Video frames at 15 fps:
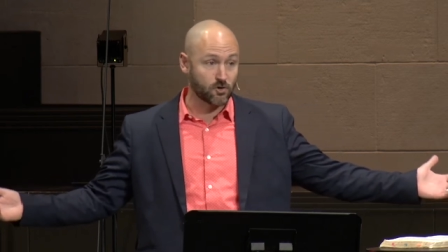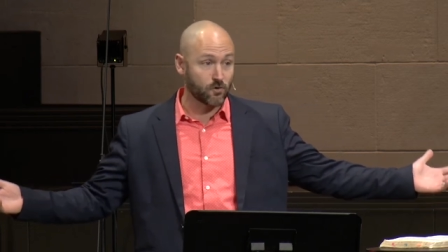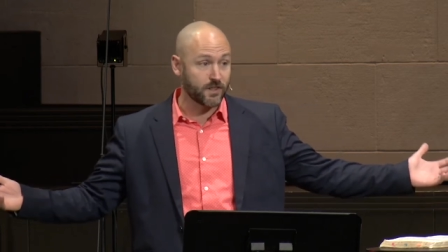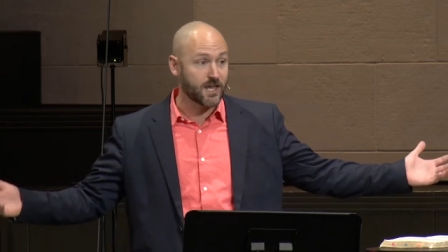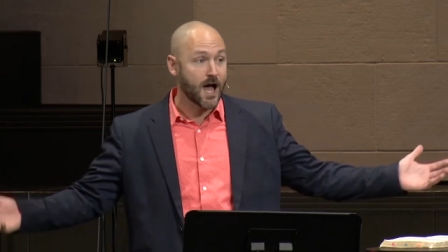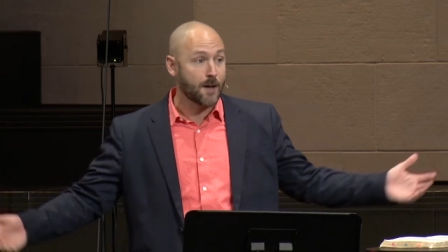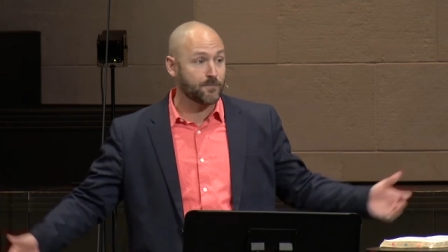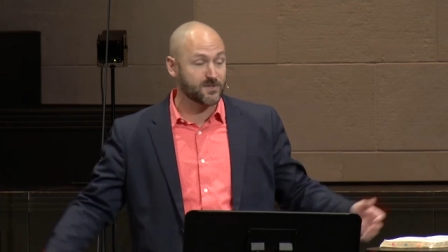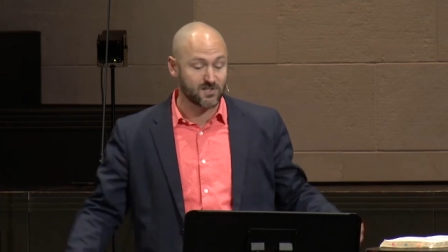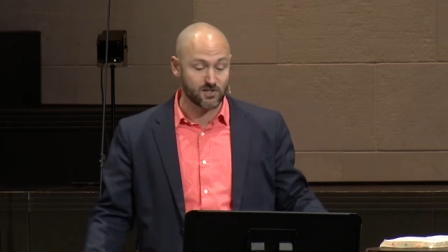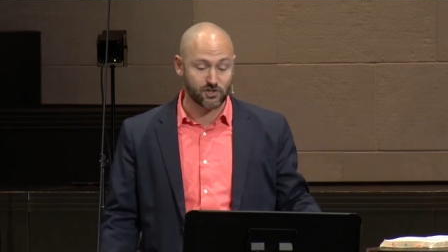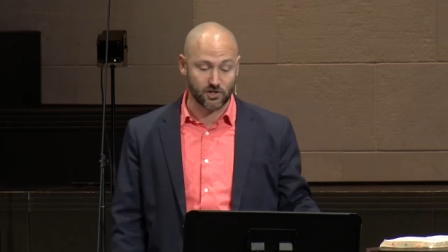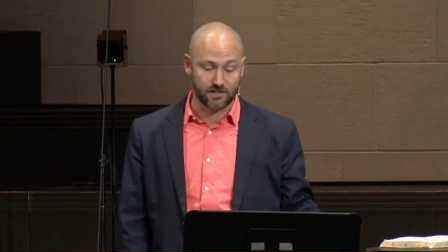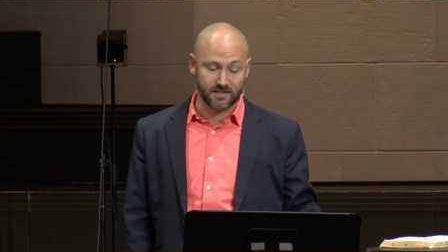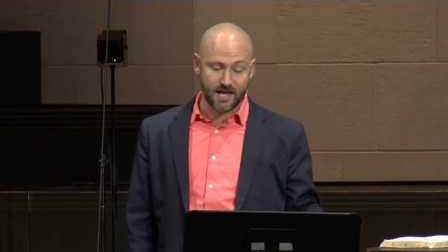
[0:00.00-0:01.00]
or the
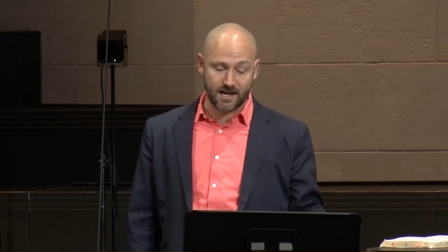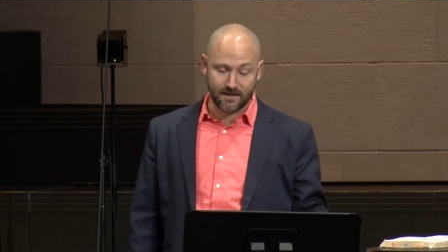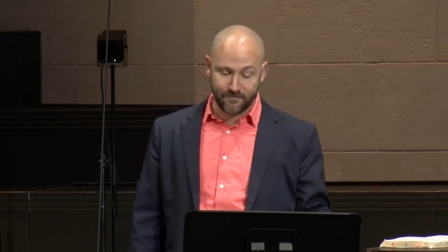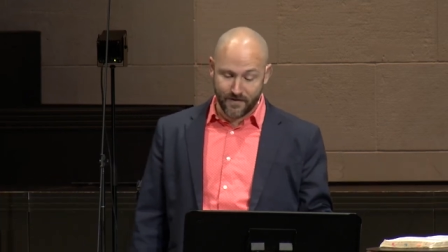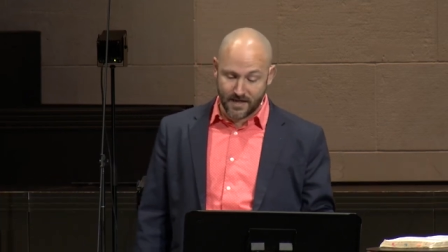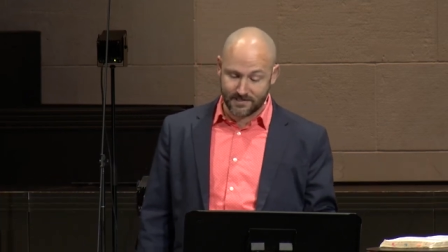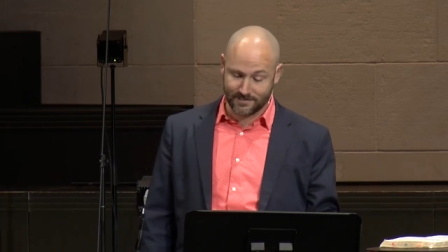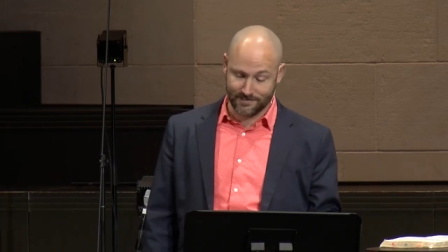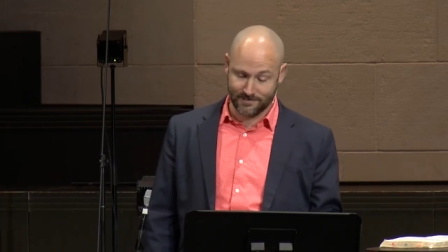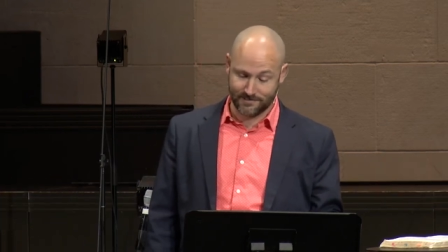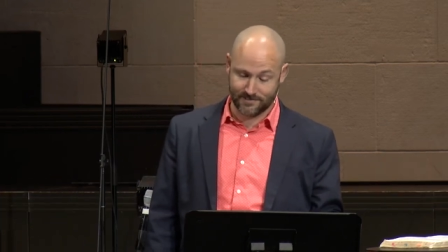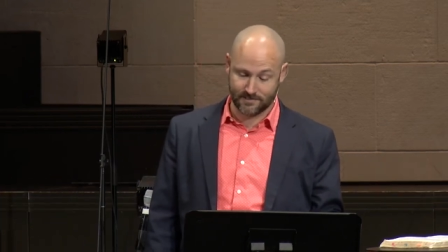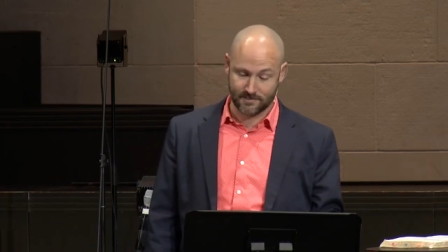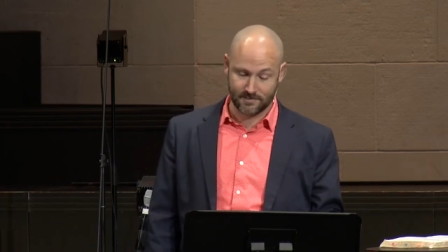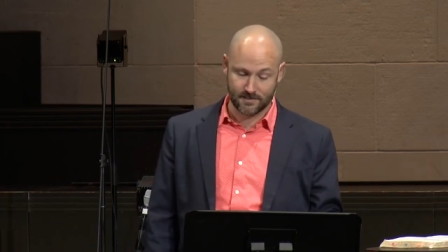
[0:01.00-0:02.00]
opposition that he
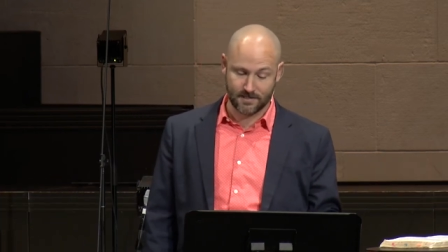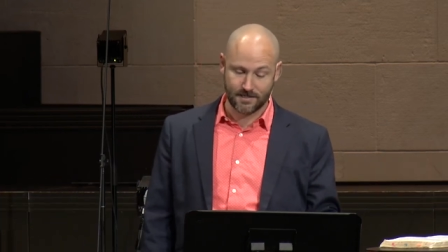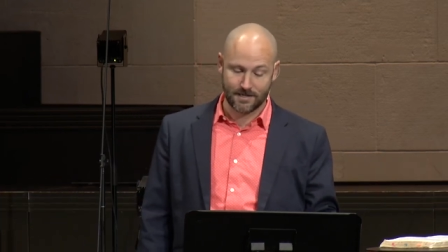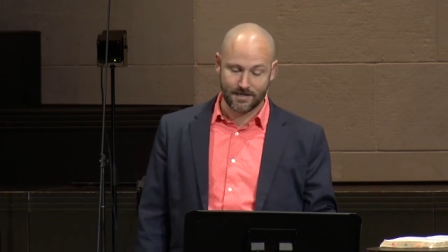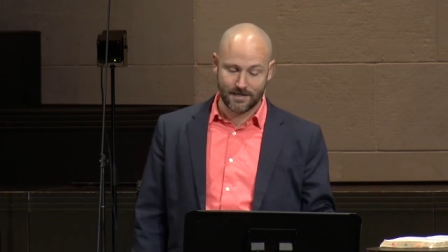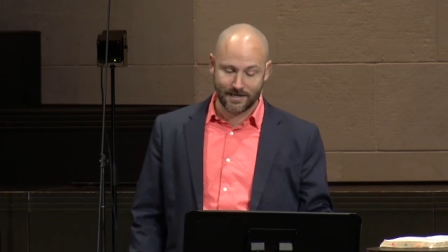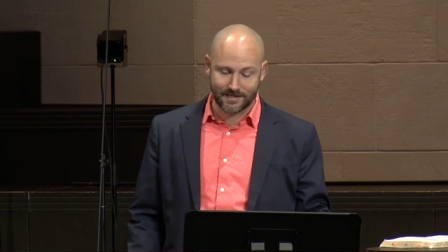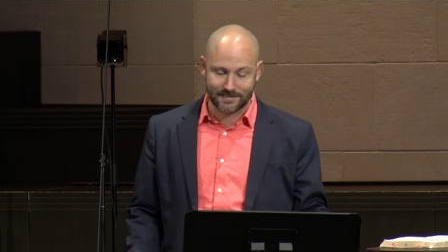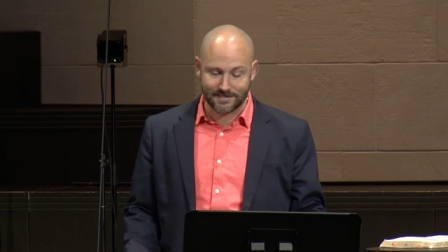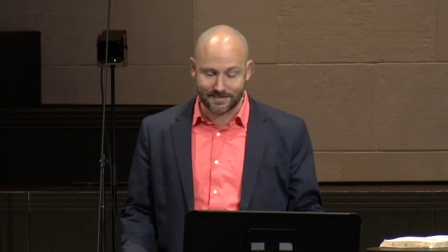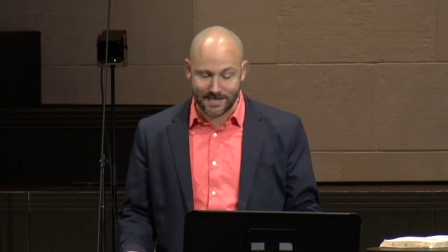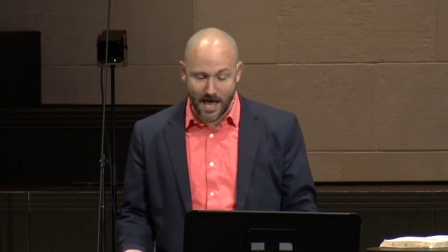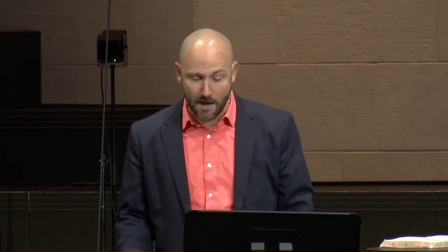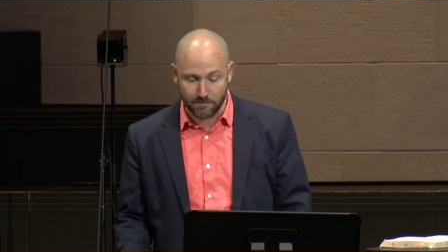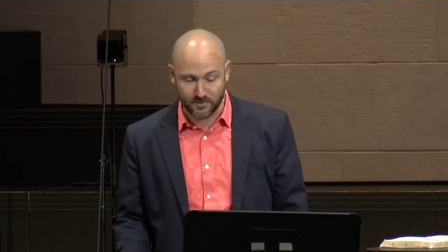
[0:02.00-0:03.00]
faces,
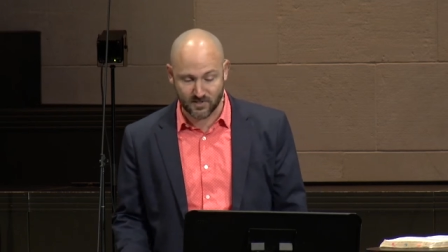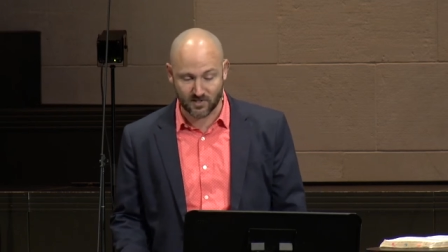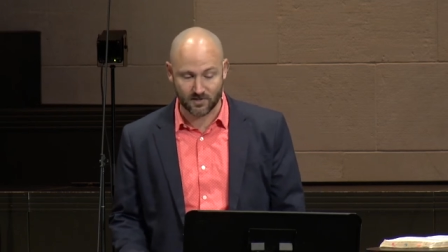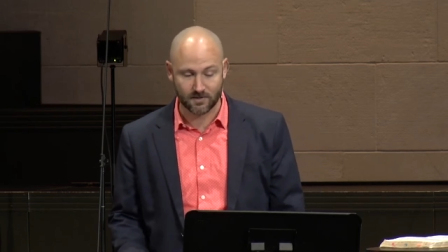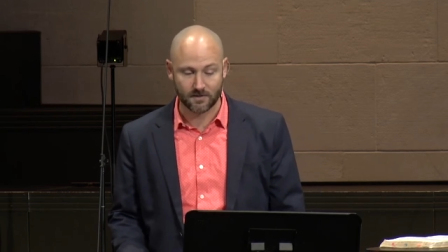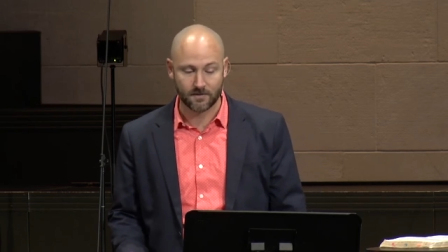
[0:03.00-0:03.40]
except